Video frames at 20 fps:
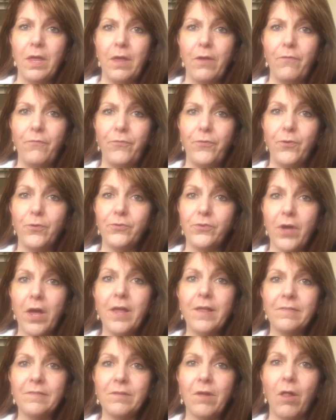If your
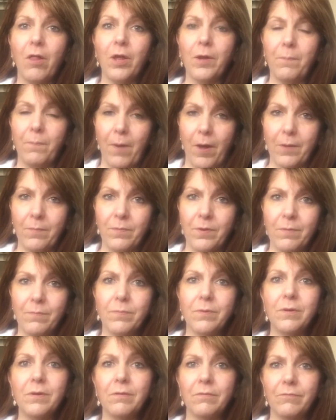diastolic bottom
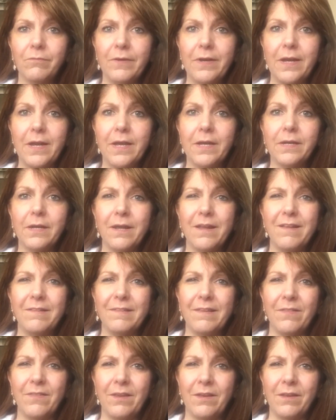number reading is
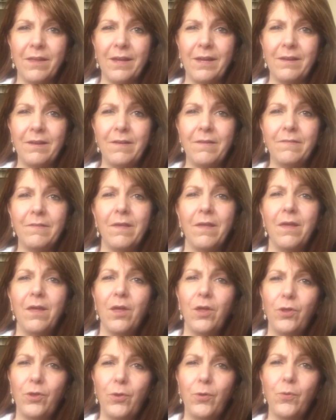in the 90s,
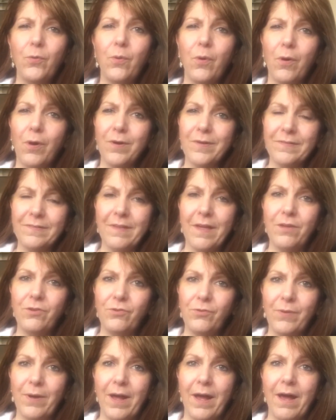you are said
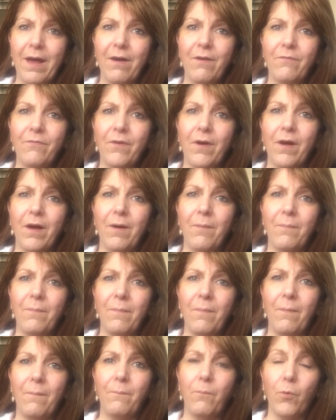to have
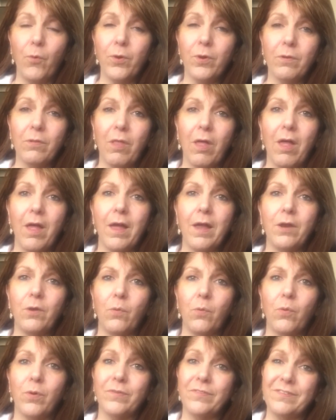borderline
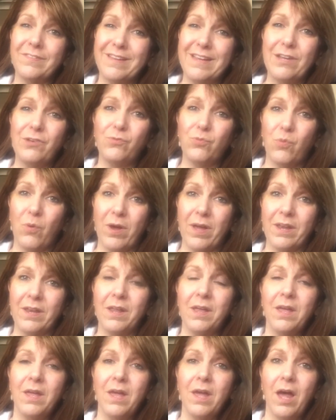or stage 1
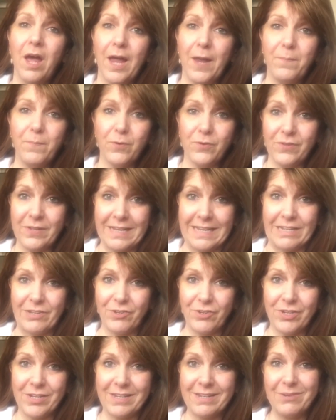
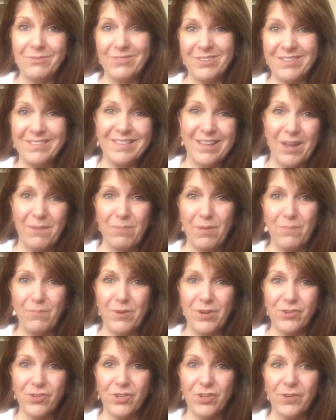hypertension, which is high blood
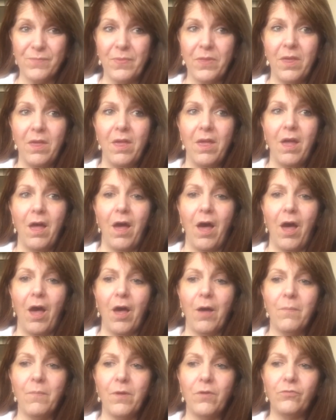pressure.
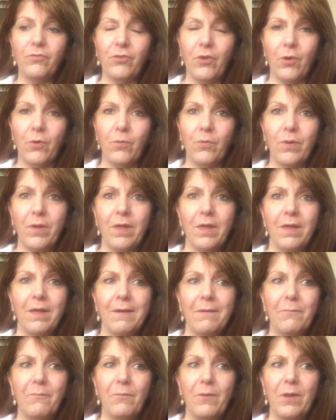So
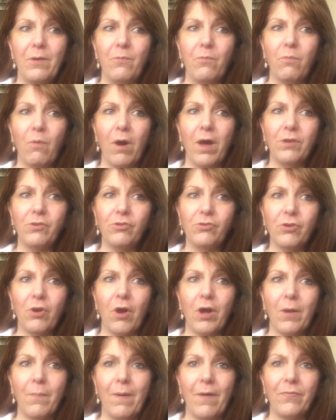we want to
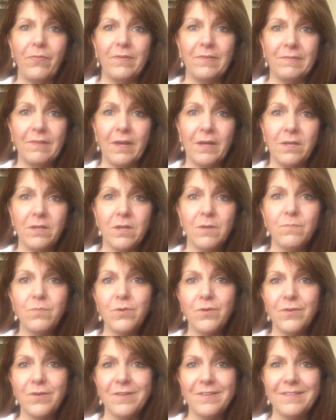talk about the second
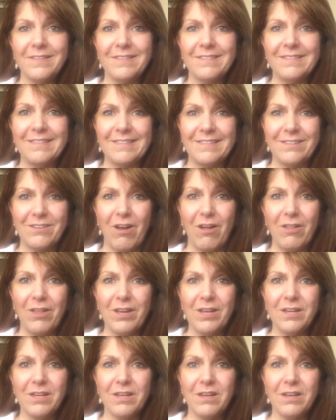number, systolic,